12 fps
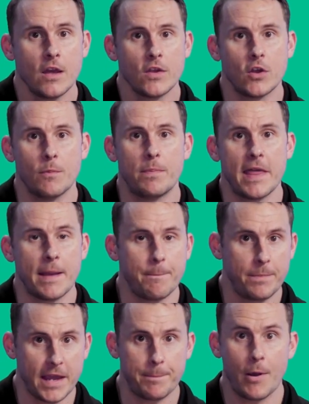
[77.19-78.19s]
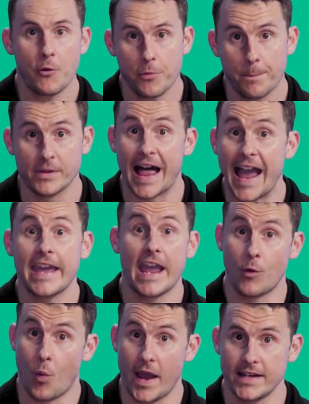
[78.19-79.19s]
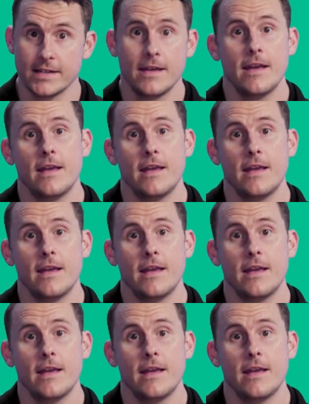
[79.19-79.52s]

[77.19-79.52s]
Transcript: So th think both black and white.